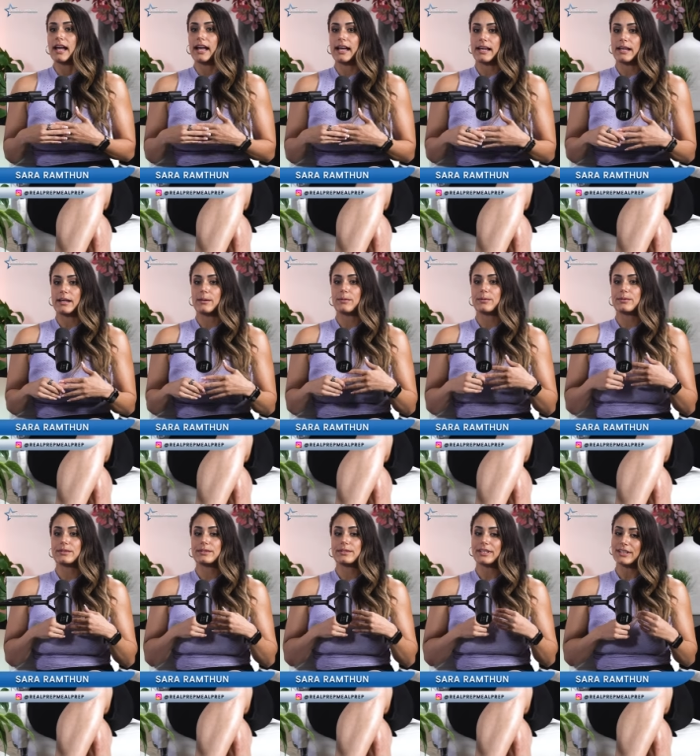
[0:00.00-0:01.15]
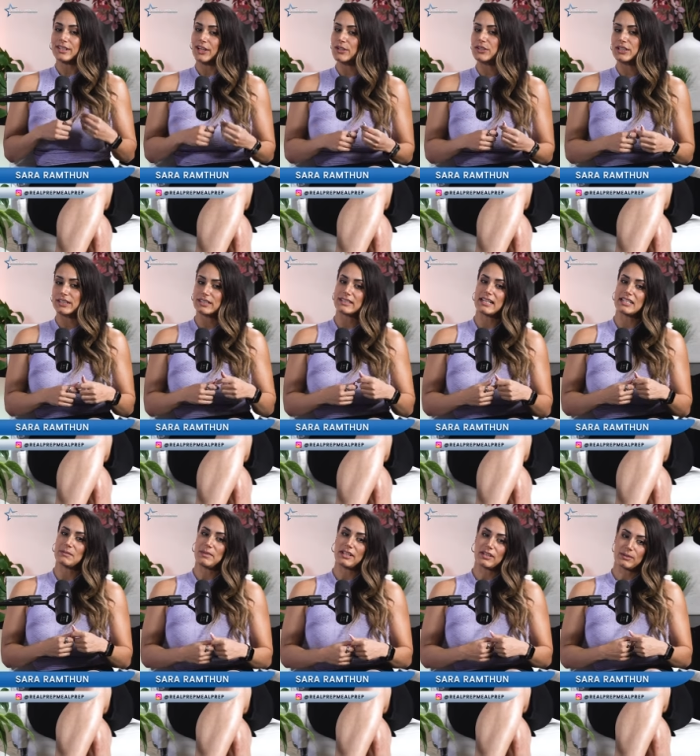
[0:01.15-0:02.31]
Uh, another thing that
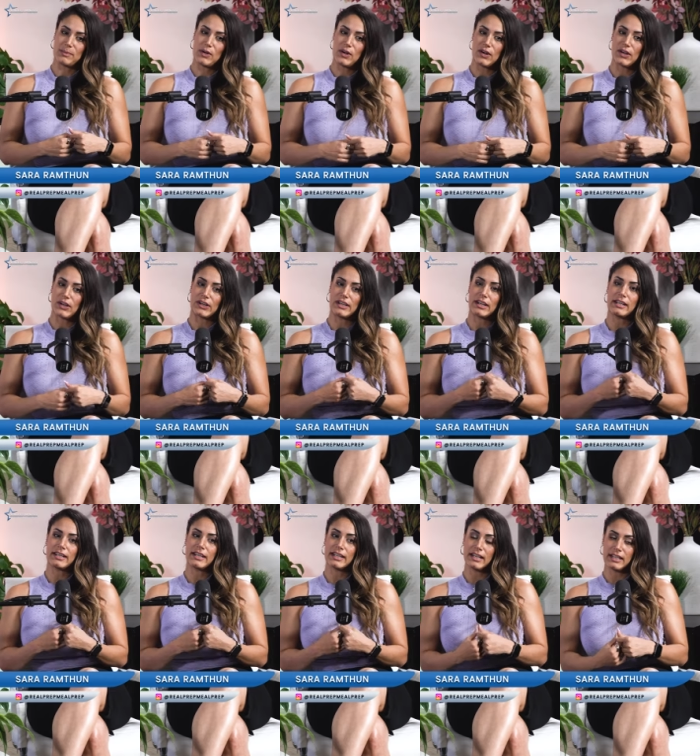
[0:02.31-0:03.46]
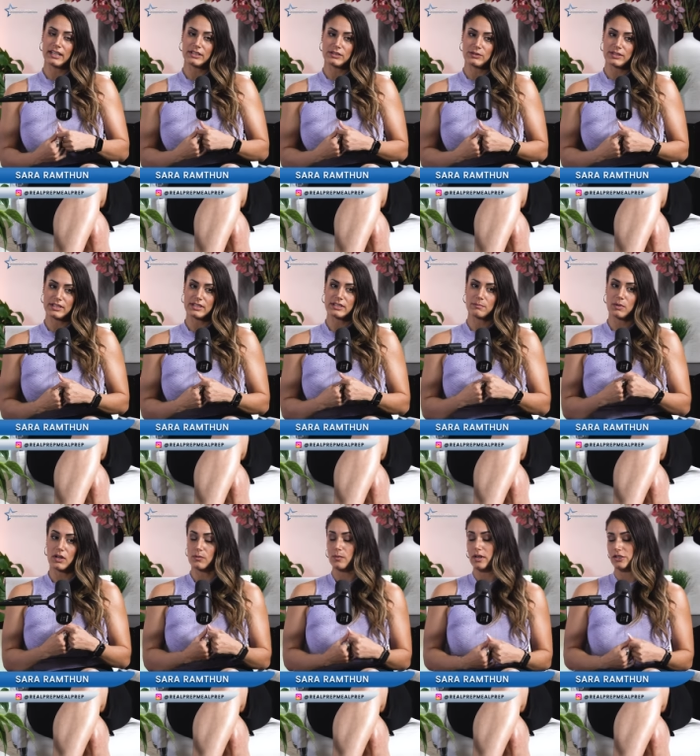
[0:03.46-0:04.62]
sets me apart that I notice
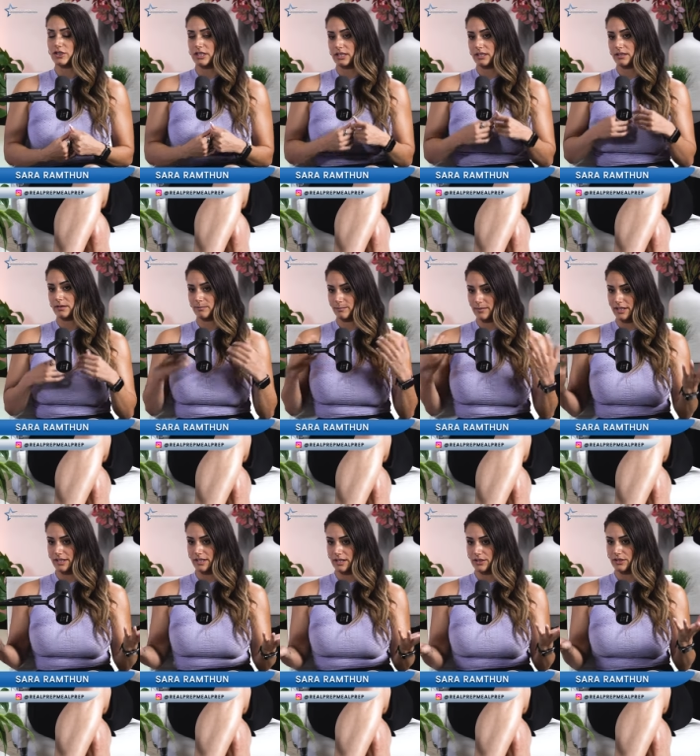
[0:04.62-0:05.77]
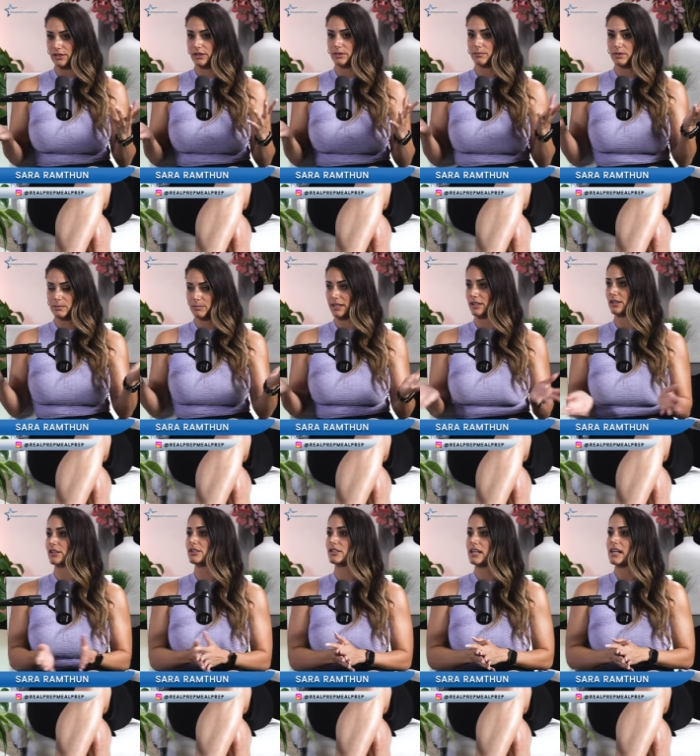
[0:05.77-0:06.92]
upon watching my other
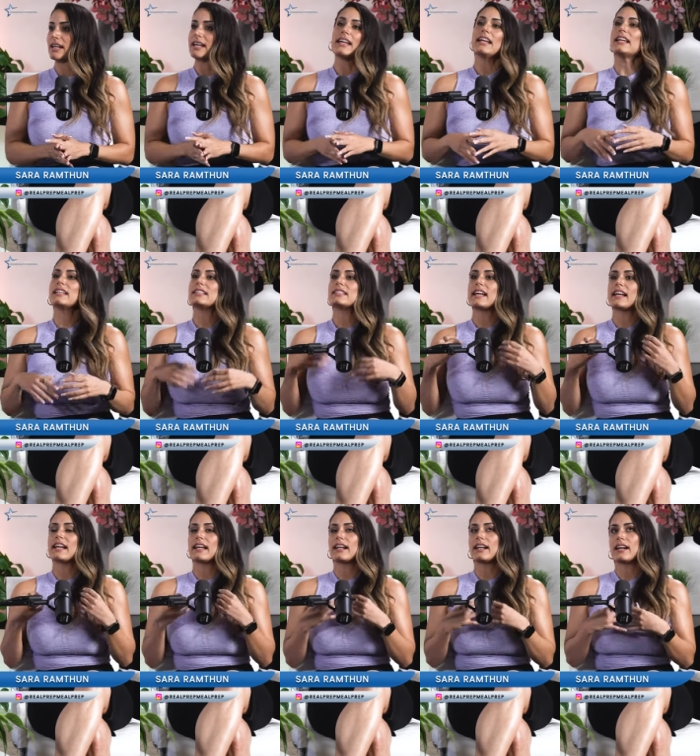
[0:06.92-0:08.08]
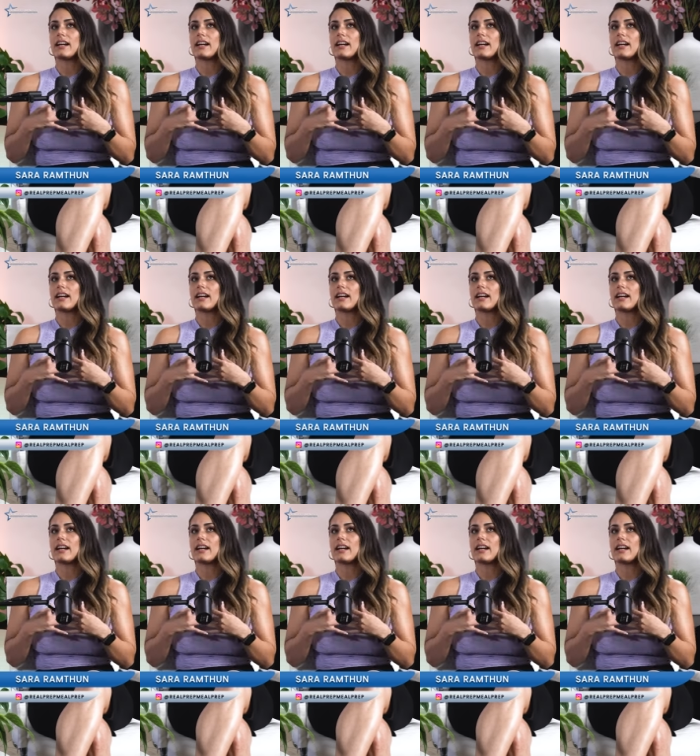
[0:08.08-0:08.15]
competitors is that